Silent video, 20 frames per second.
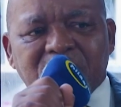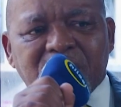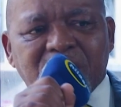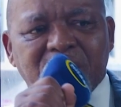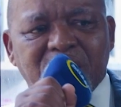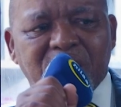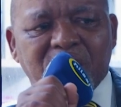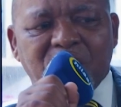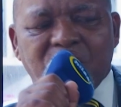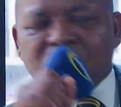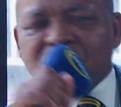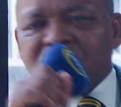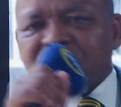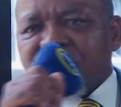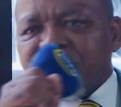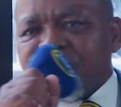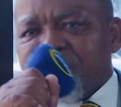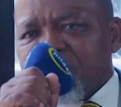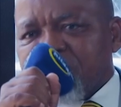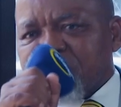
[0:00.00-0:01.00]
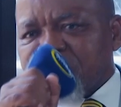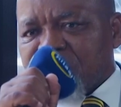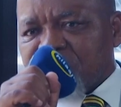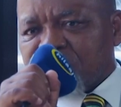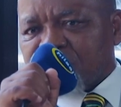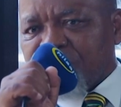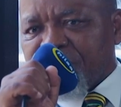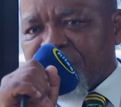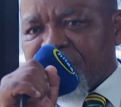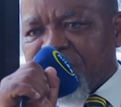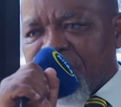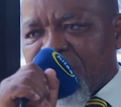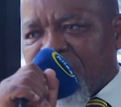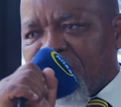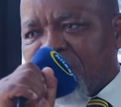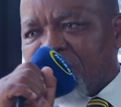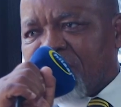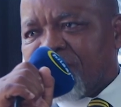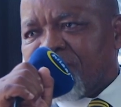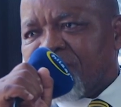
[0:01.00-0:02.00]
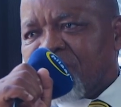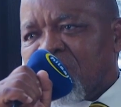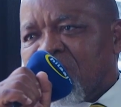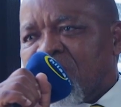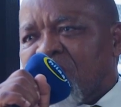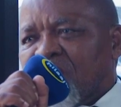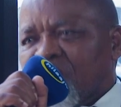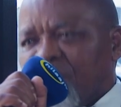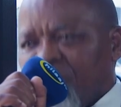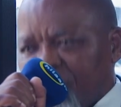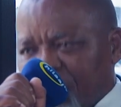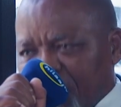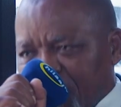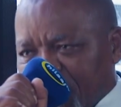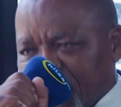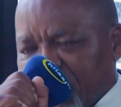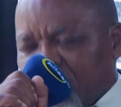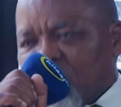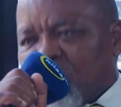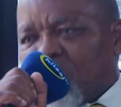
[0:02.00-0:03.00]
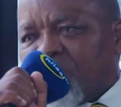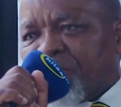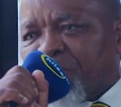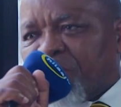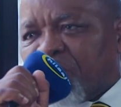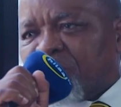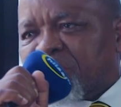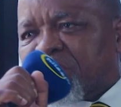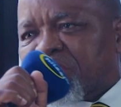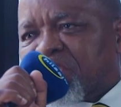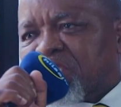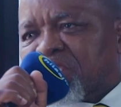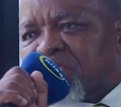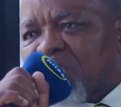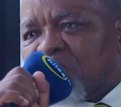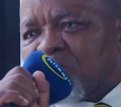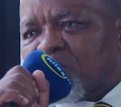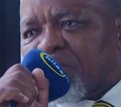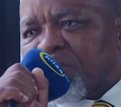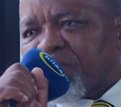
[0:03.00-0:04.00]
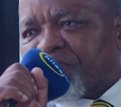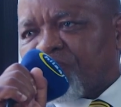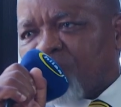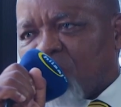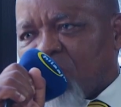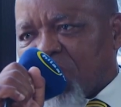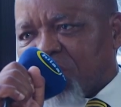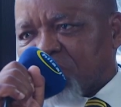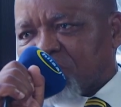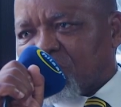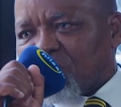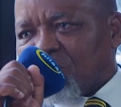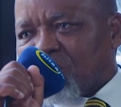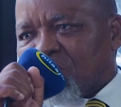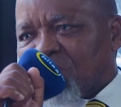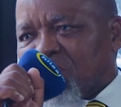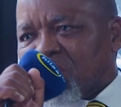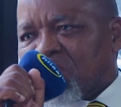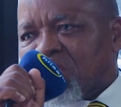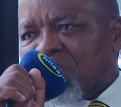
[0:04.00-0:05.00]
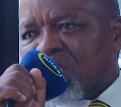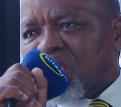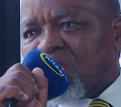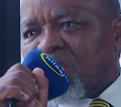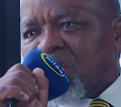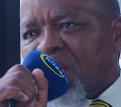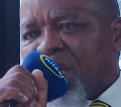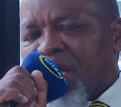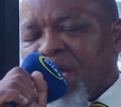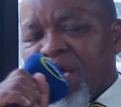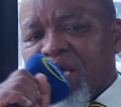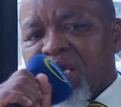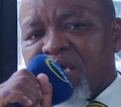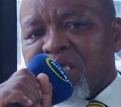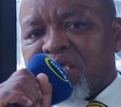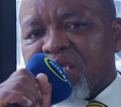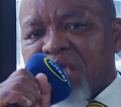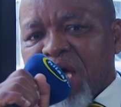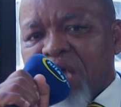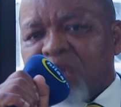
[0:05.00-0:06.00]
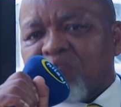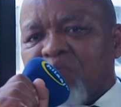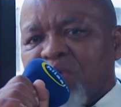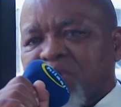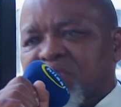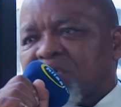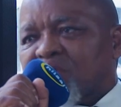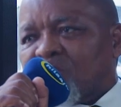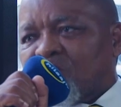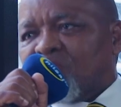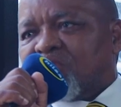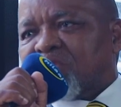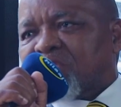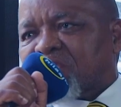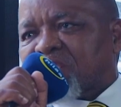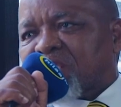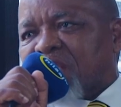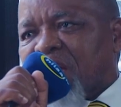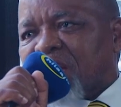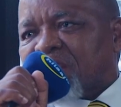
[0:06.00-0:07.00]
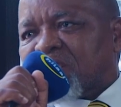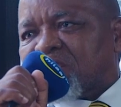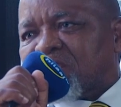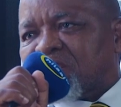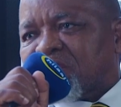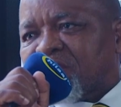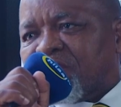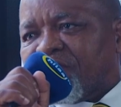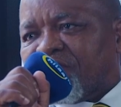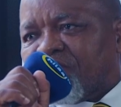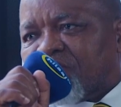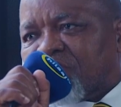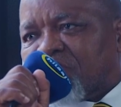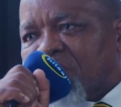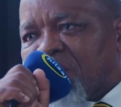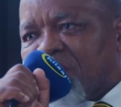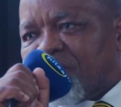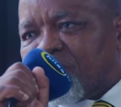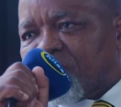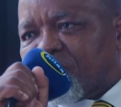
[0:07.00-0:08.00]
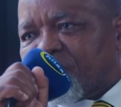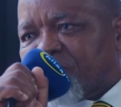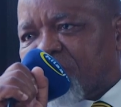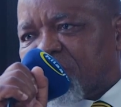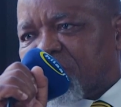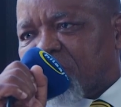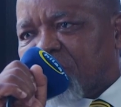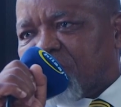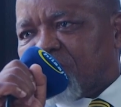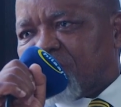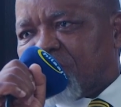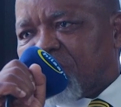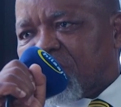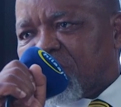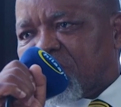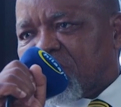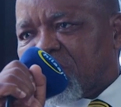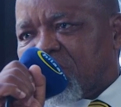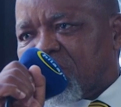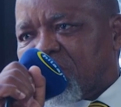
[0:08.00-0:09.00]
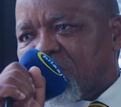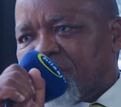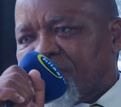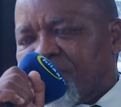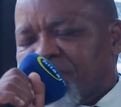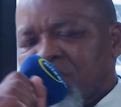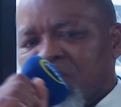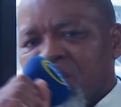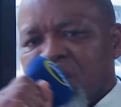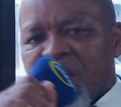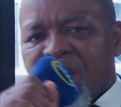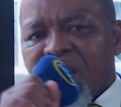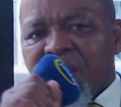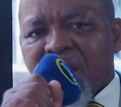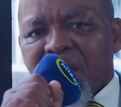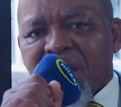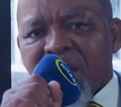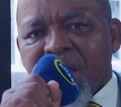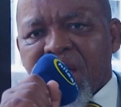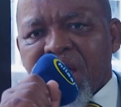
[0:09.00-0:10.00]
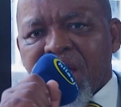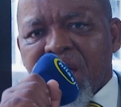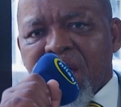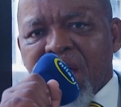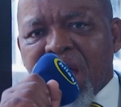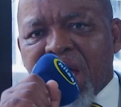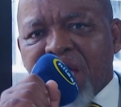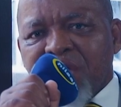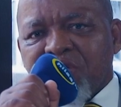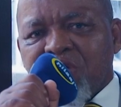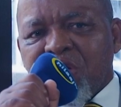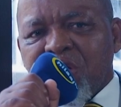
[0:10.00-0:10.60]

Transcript: uh, all the ministers were there. We've agreed on priorities that we must focus on, and that was a good start for the government of national unity. Uh, I don't